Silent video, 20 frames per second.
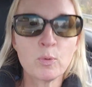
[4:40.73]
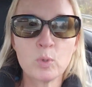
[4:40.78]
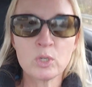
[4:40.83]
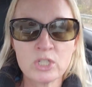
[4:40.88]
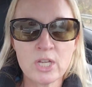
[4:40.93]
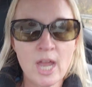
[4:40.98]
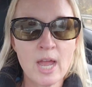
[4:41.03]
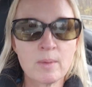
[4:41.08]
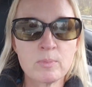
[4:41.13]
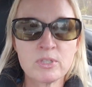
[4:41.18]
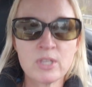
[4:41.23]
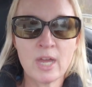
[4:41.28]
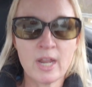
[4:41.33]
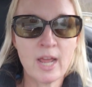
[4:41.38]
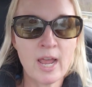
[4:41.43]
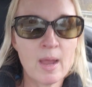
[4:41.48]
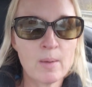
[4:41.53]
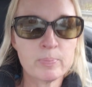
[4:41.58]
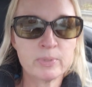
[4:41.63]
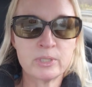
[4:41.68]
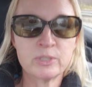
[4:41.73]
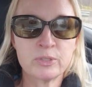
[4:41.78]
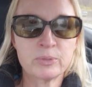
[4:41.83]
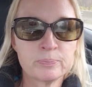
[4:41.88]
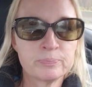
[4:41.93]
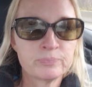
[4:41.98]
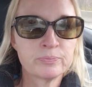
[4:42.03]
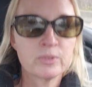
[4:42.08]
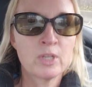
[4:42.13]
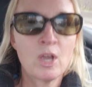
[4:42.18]
times that happened.
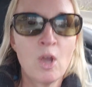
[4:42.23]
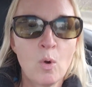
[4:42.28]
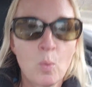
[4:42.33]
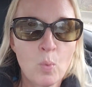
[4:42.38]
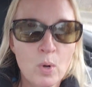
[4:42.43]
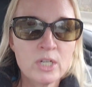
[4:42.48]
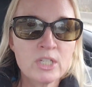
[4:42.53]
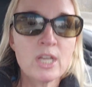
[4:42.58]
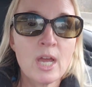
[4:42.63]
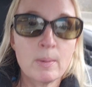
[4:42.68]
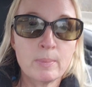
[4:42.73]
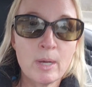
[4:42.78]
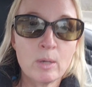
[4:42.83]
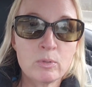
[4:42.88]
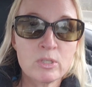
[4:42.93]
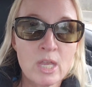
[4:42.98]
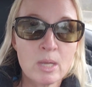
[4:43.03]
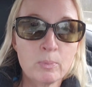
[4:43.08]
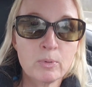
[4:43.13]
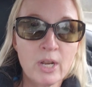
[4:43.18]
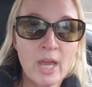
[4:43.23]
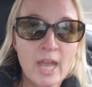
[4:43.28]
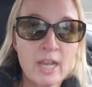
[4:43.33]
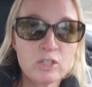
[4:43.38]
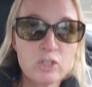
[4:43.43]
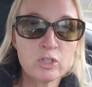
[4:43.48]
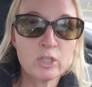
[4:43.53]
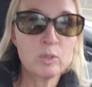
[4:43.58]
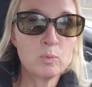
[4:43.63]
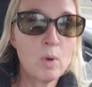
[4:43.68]
One time I was able to
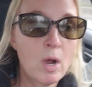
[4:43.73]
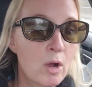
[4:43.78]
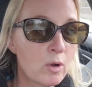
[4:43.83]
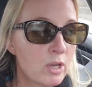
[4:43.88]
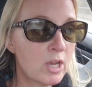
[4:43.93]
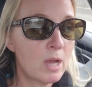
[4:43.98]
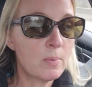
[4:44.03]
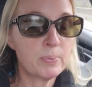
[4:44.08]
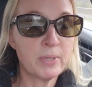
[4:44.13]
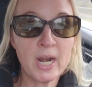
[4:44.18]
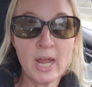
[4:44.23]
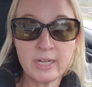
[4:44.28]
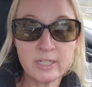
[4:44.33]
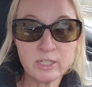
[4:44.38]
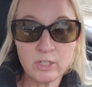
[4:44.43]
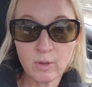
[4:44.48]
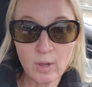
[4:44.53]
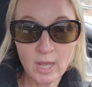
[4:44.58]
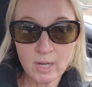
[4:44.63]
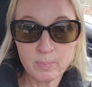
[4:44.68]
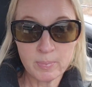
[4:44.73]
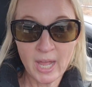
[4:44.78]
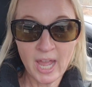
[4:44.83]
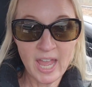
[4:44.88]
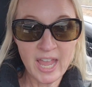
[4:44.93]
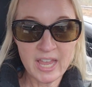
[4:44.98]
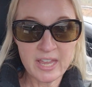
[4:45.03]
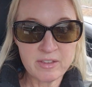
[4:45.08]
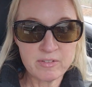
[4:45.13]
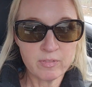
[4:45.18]
actually walk up and I didn't know how to
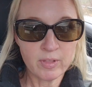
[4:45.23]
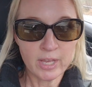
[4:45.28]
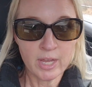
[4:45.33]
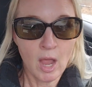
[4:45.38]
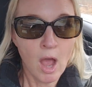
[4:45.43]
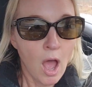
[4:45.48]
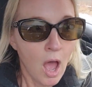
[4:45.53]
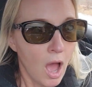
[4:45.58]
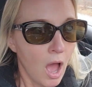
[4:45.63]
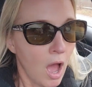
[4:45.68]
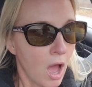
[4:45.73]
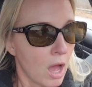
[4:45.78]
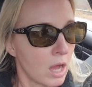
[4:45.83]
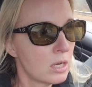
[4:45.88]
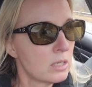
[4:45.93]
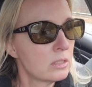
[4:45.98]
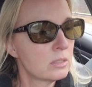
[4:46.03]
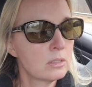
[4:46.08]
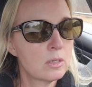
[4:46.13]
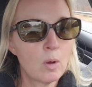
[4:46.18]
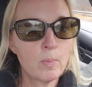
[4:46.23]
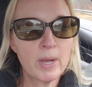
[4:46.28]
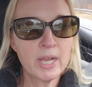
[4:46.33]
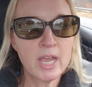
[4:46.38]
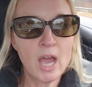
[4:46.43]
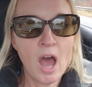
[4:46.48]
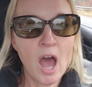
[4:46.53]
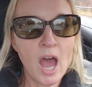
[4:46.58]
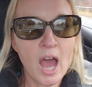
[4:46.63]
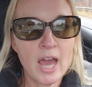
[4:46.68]
behave. Like, oh, oh my
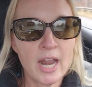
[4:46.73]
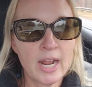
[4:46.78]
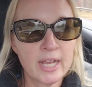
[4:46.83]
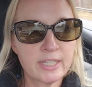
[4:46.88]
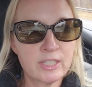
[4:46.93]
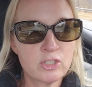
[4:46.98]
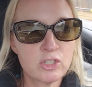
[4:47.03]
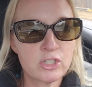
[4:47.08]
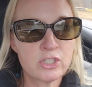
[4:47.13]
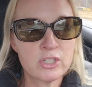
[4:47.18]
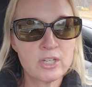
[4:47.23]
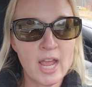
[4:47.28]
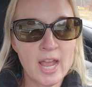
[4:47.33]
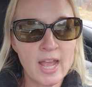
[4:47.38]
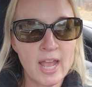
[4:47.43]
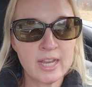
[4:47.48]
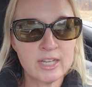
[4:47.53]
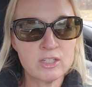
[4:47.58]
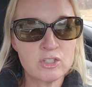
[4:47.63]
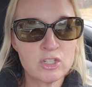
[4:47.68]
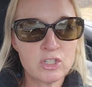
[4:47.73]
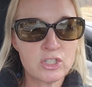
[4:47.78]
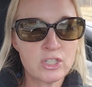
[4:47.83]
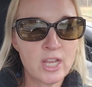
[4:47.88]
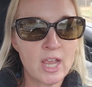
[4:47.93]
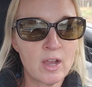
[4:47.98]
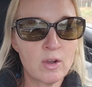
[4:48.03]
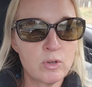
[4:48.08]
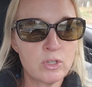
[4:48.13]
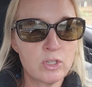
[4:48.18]
God, I can just, I can just
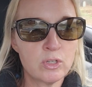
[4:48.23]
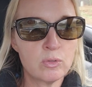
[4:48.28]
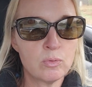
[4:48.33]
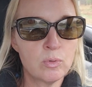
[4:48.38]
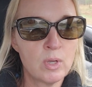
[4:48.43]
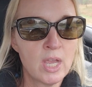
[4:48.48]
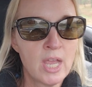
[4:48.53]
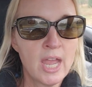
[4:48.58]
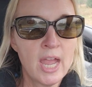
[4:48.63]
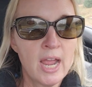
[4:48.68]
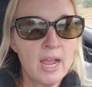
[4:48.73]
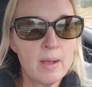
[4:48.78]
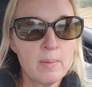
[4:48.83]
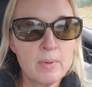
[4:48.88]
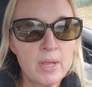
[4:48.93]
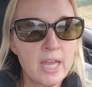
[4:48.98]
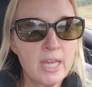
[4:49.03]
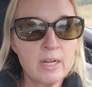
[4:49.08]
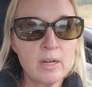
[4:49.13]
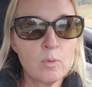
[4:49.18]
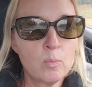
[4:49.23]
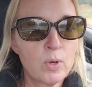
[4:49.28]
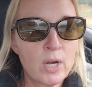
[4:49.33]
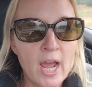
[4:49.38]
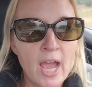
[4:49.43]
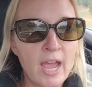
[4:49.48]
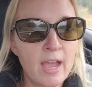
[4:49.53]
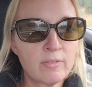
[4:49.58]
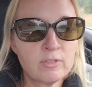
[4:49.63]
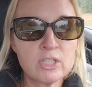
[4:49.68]
tell you. And what
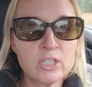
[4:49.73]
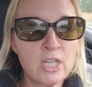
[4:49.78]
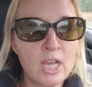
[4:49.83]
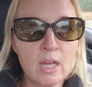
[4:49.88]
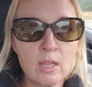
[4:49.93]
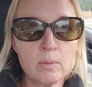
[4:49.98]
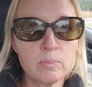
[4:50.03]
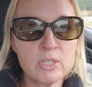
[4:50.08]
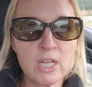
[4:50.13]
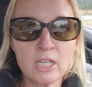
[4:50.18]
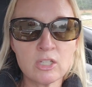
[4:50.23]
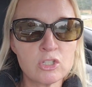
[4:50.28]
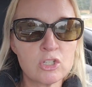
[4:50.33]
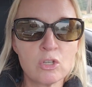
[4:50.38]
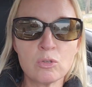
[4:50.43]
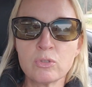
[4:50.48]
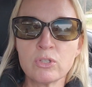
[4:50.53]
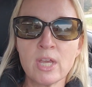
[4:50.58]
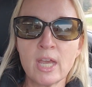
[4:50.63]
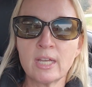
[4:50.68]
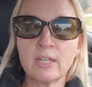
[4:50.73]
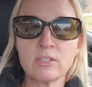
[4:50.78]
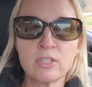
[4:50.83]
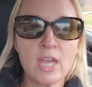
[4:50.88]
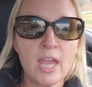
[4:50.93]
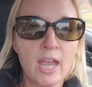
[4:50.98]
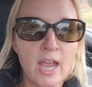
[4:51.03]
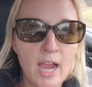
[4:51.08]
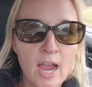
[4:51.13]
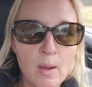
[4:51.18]
I have to tell them takes two seconds.
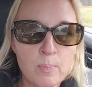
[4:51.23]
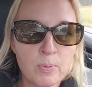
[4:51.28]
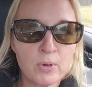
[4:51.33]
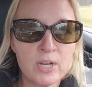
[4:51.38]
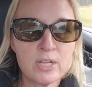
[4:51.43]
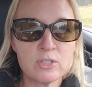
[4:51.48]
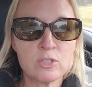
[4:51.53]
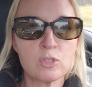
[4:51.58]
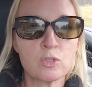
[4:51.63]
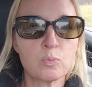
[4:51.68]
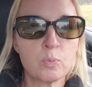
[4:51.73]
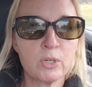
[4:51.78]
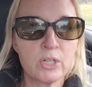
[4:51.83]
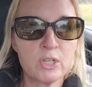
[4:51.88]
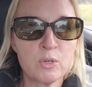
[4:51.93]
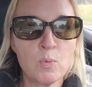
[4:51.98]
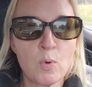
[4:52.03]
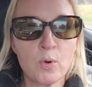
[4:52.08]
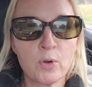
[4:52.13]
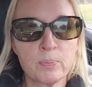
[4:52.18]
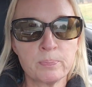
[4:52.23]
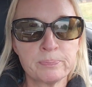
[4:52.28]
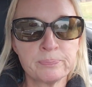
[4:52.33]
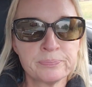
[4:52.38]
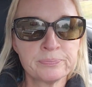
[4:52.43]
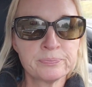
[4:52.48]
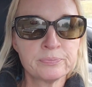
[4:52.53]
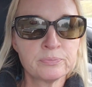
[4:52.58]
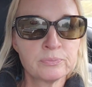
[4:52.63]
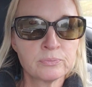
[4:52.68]
Hey, I got presents. Where do you want
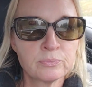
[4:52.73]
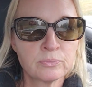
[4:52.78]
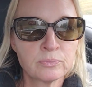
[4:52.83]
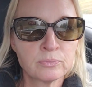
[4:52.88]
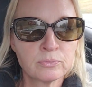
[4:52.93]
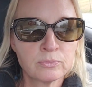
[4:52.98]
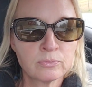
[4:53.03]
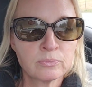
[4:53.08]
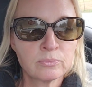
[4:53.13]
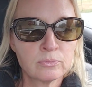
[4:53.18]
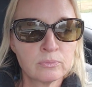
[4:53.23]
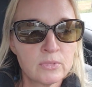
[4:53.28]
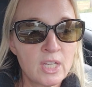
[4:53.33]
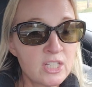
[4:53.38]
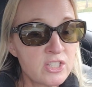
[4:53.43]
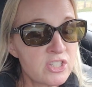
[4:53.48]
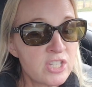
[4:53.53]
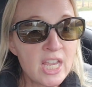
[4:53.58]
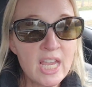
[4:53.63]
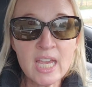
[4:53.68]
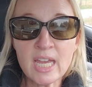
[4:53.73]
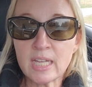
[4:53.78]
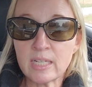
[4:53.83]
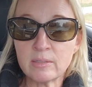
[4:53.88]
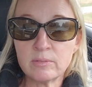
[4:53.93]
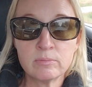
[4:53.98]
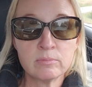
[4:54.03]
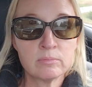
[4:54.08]
them? That's it.